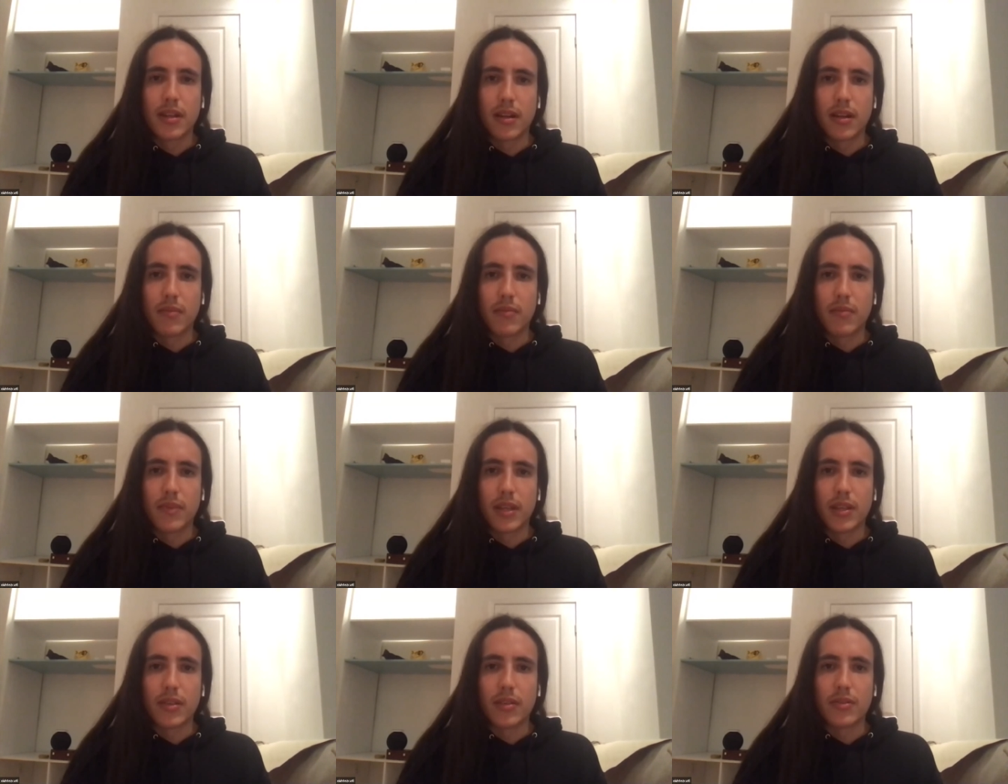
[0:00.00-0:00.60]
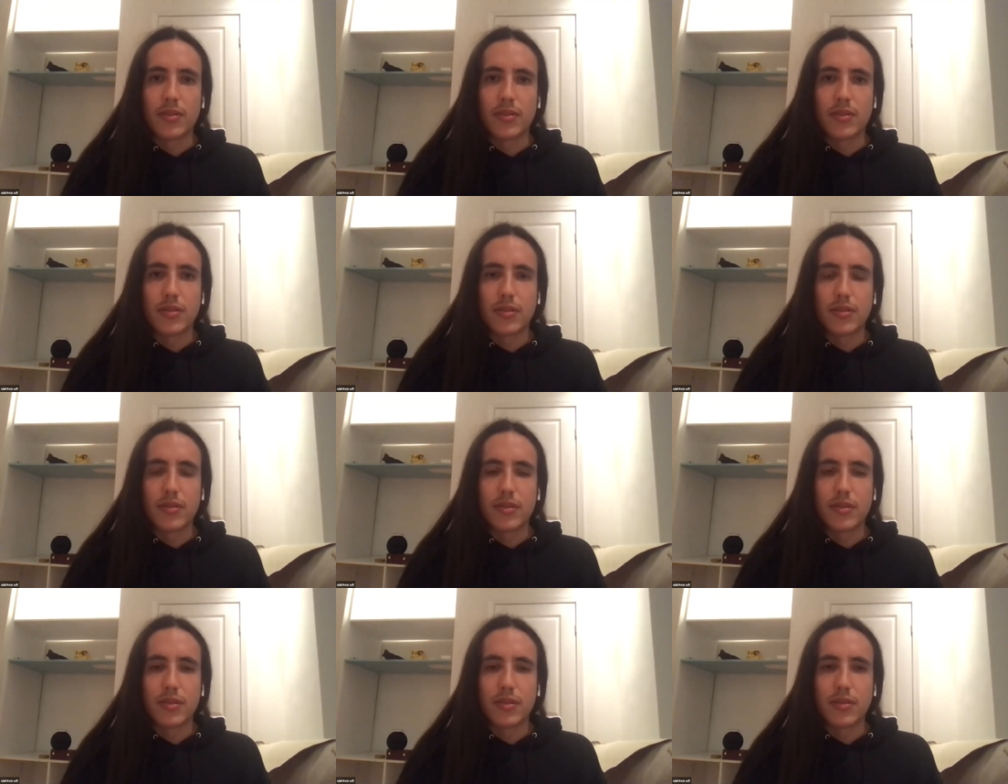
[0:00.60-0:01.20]
um, and
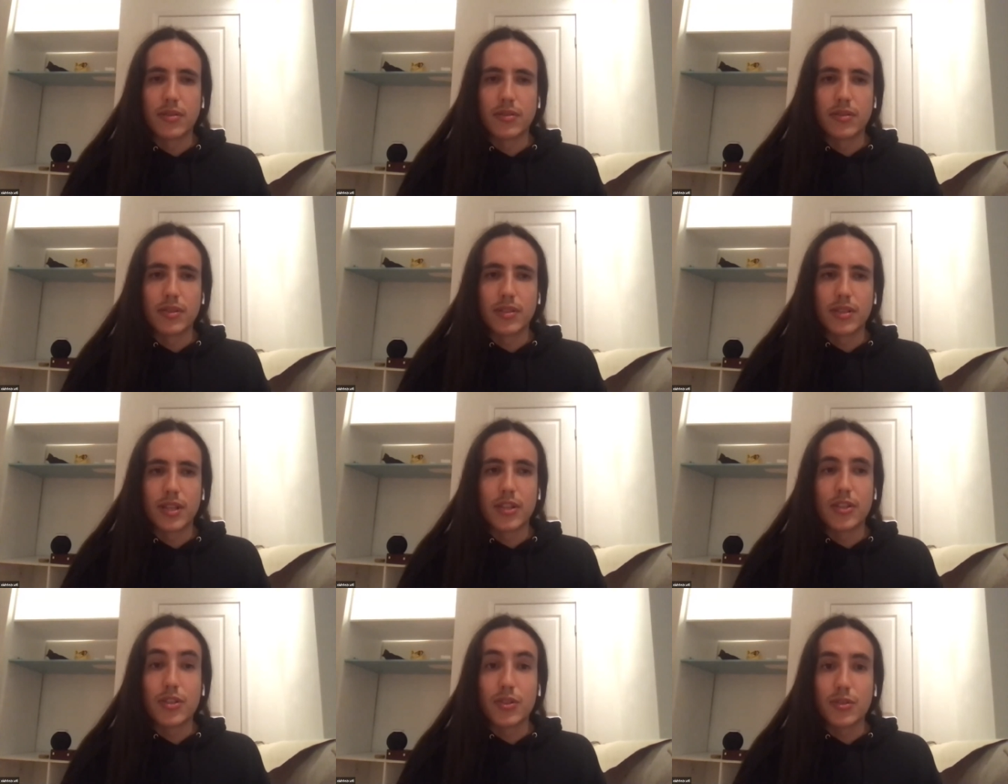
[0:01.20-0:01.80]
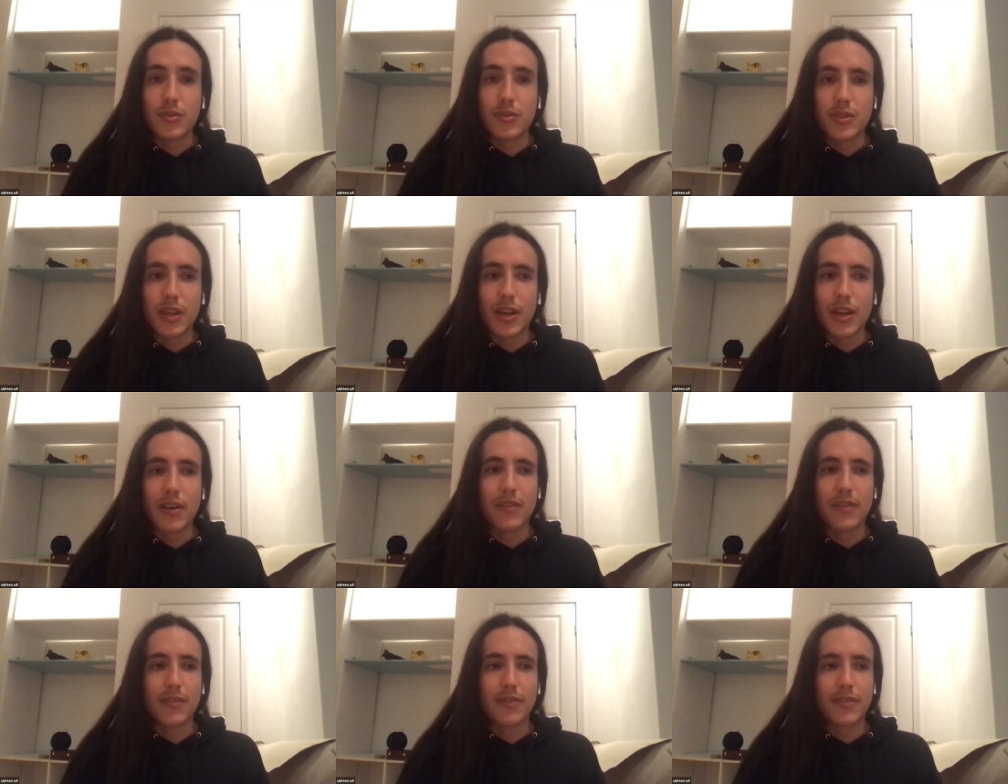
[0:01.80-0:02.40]
those those issues
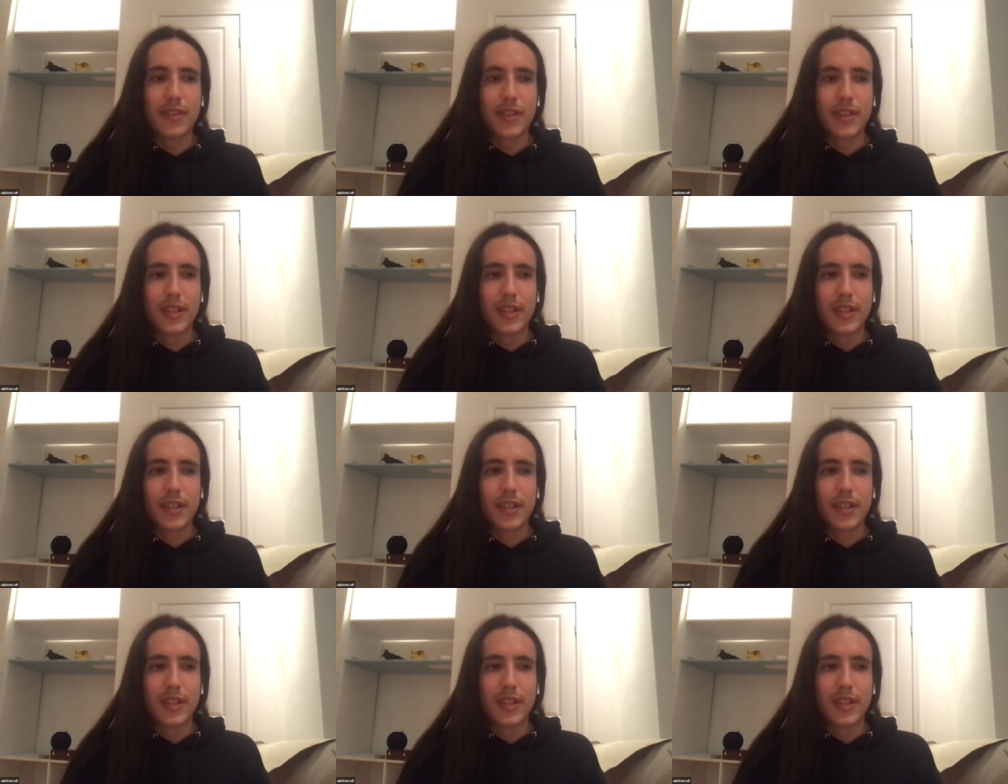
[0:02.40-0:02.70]
of